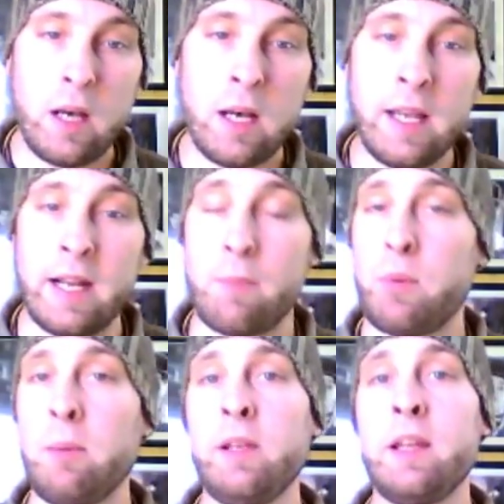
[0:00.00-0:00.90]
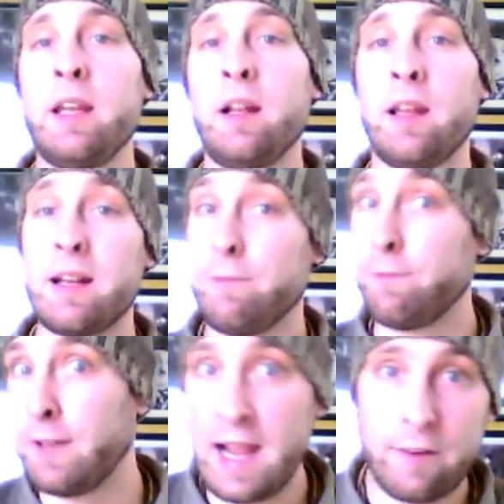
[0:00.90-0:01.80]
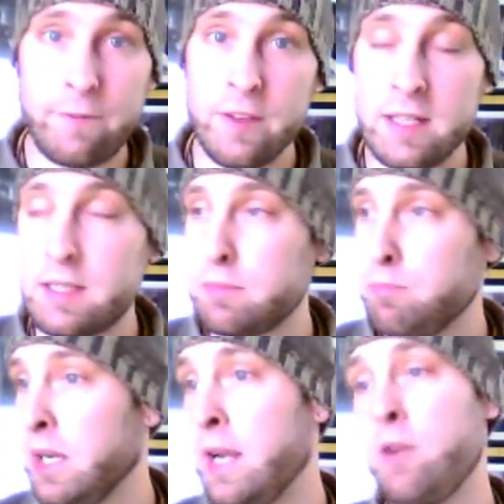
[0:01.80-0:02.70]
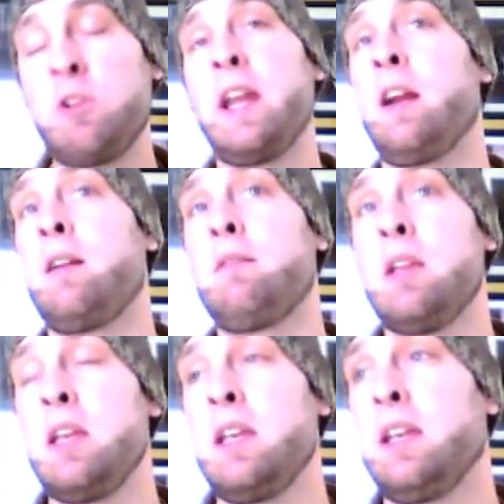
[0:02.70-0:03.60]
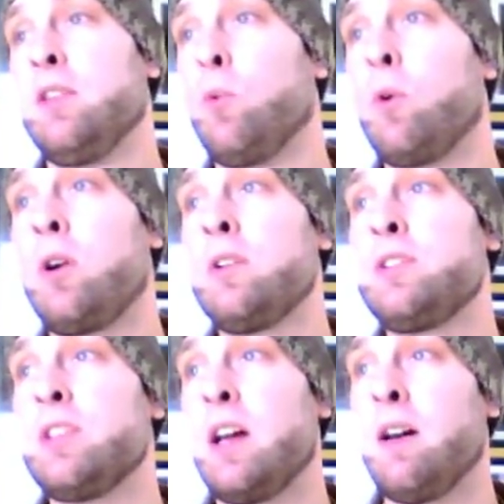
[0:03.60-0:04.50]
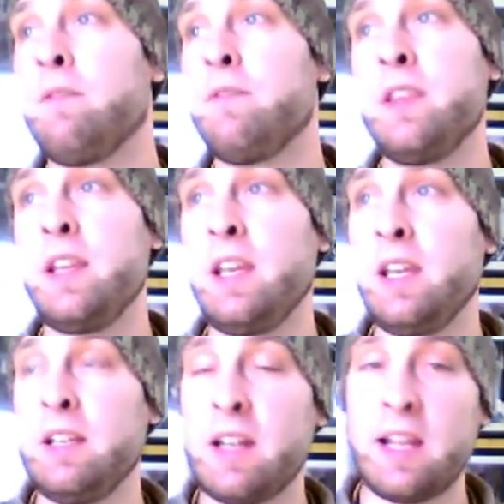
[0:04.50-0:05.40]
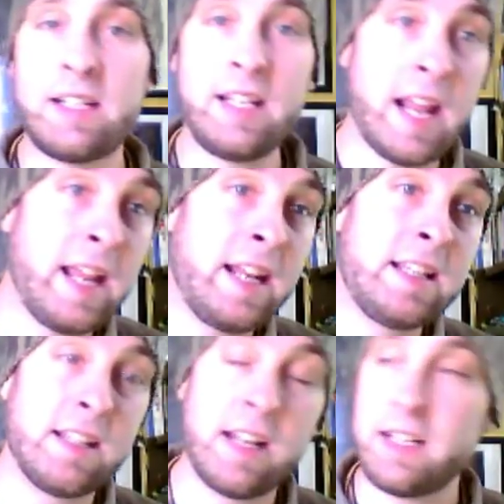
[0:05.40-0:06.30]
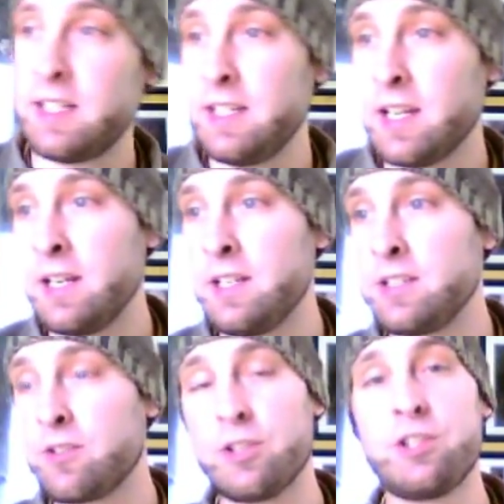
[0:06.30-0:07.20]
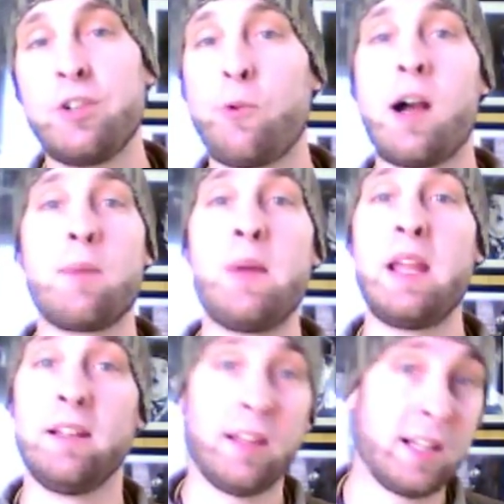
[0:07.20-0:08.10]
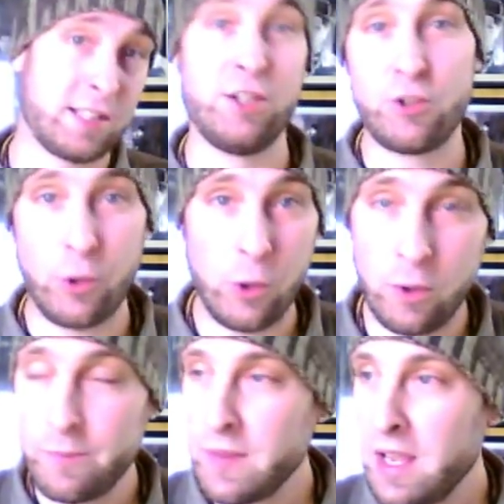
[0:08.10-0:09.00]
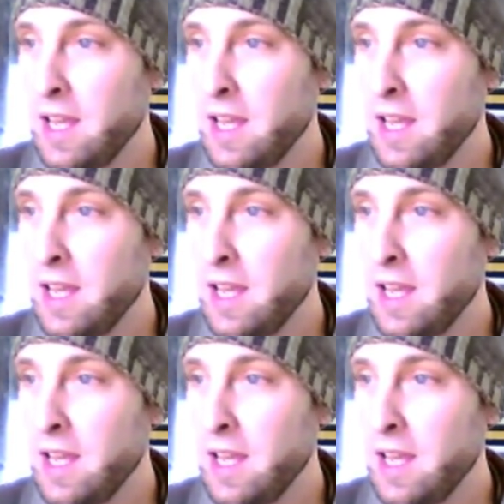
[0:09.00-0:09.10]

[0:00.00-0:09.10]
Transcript: and I'm probably going to get a lot of flack for this, but I don't care. In the words of the 1980s and 1990s Christian rock band Lust Control,